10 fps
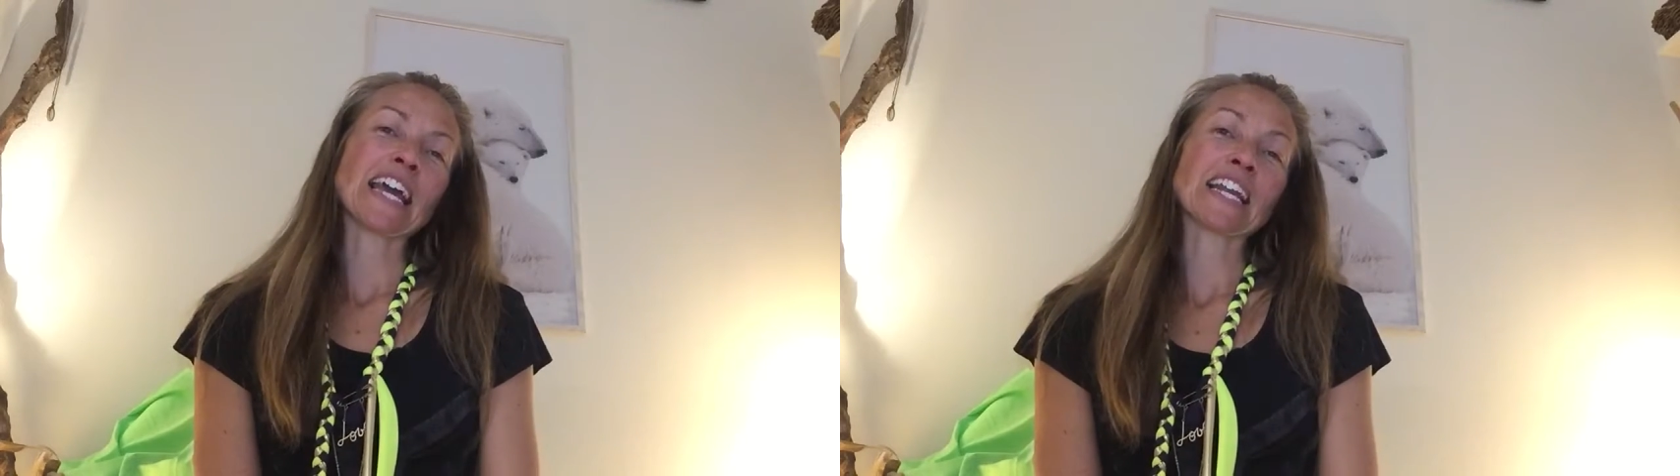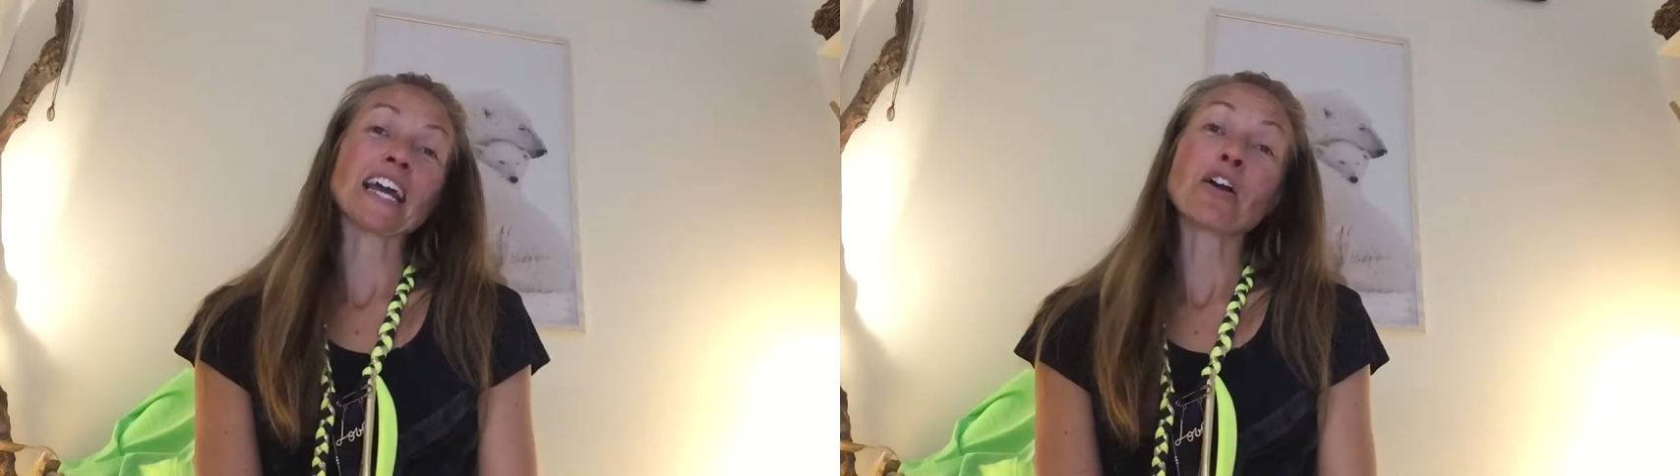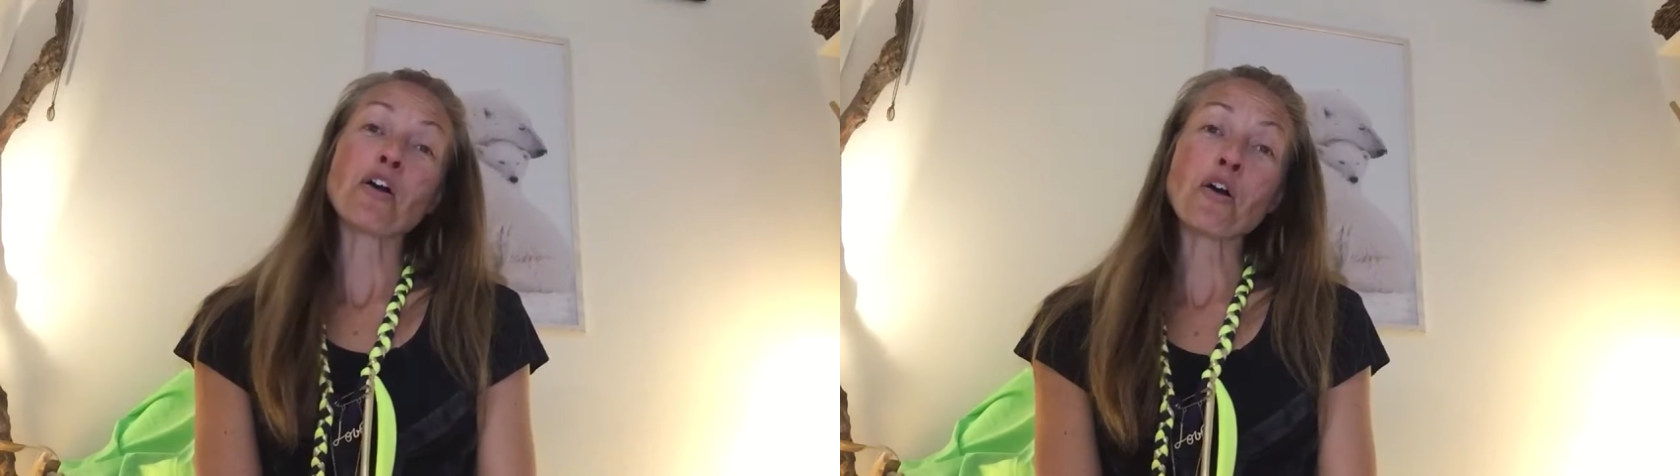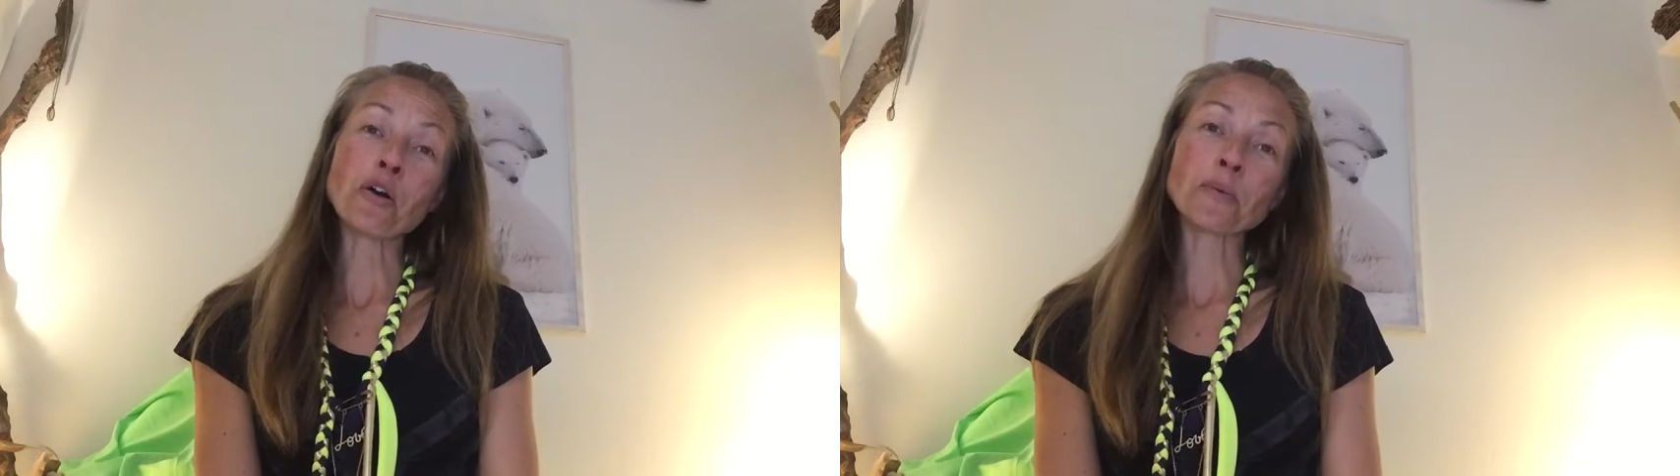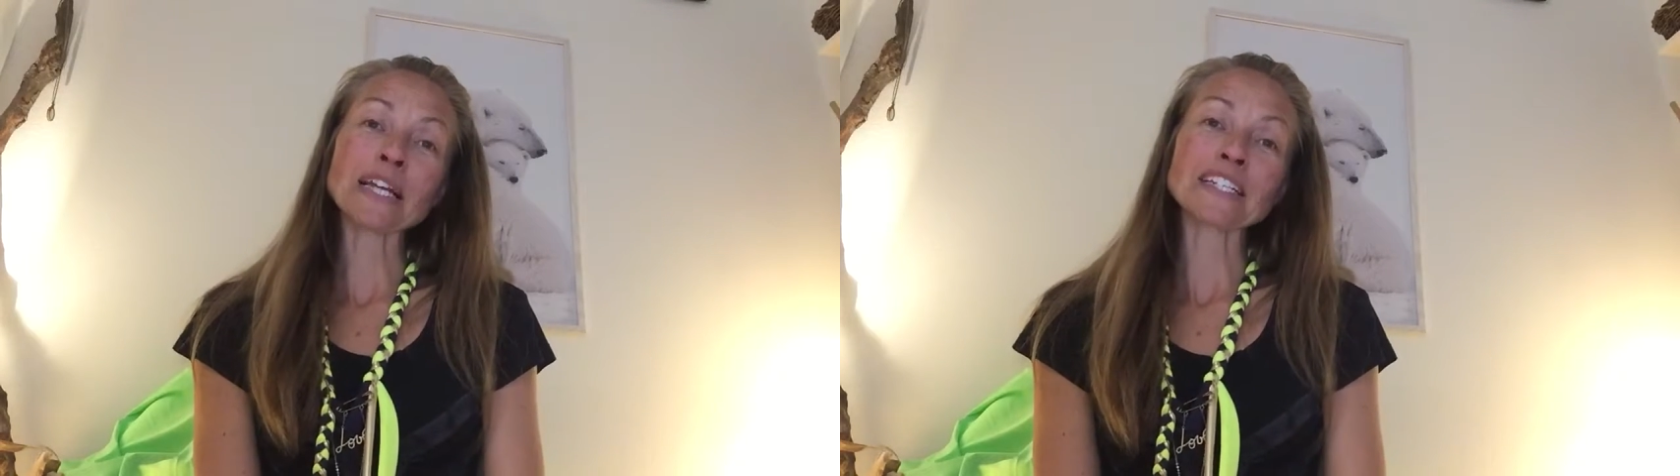And I
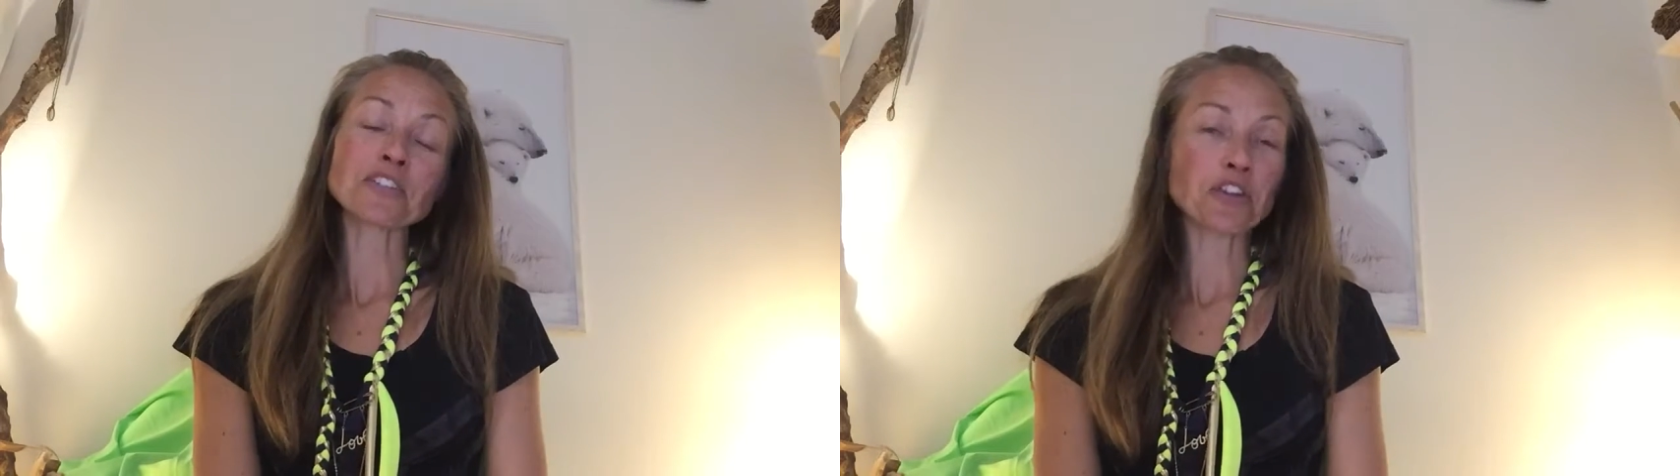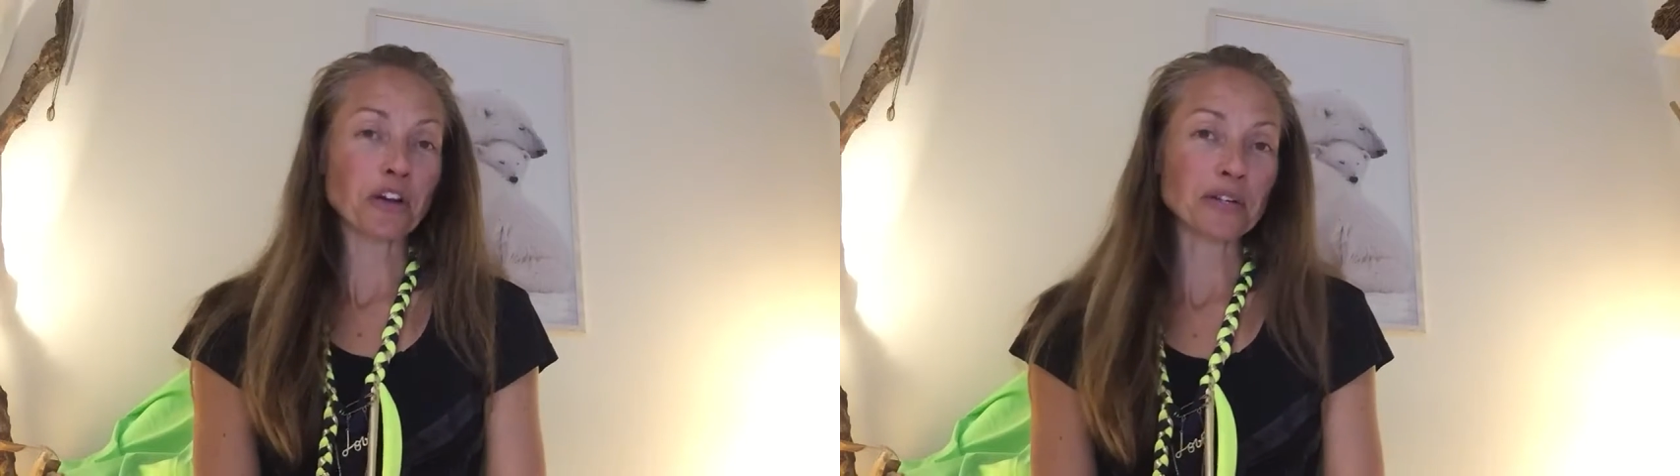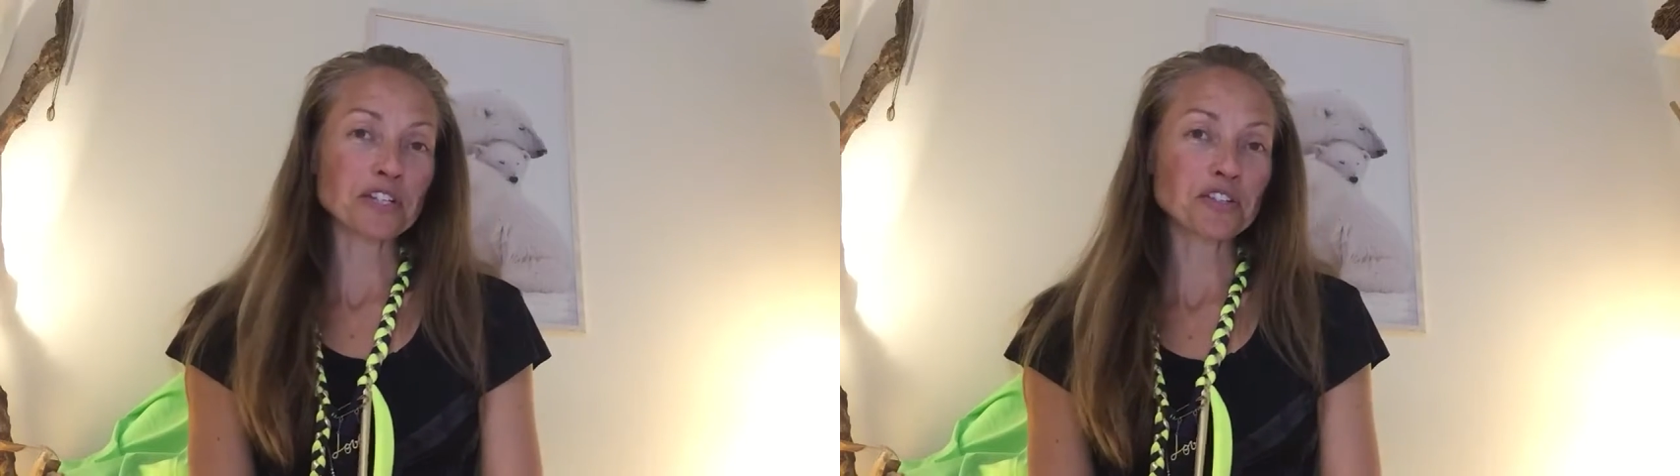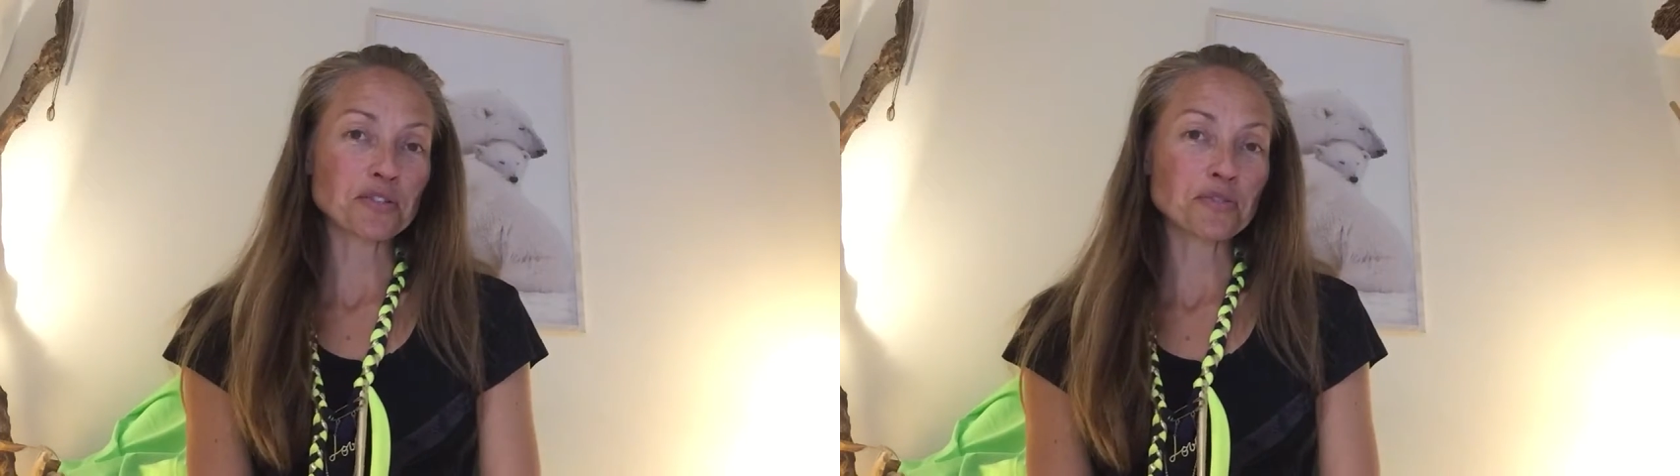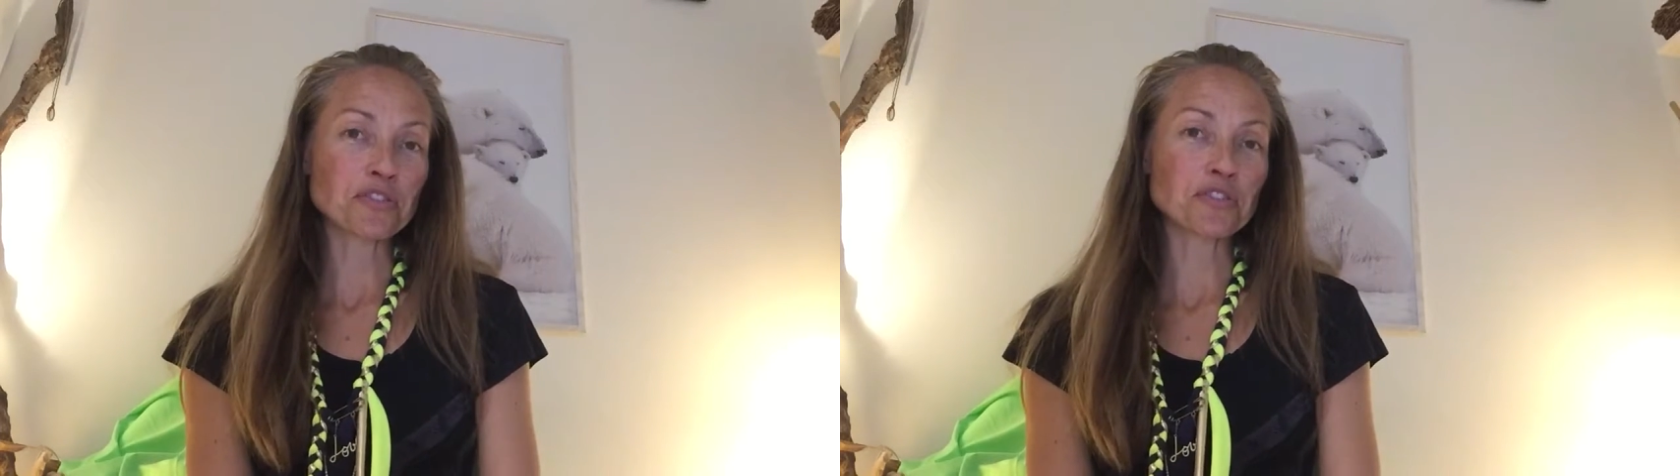always encourage
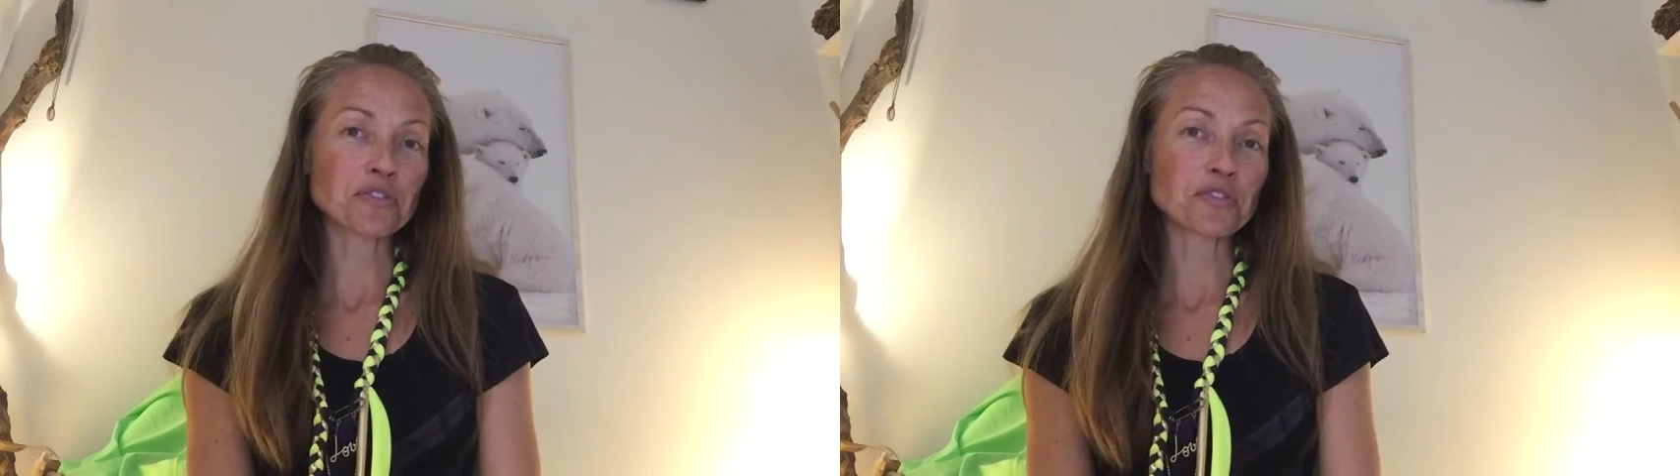you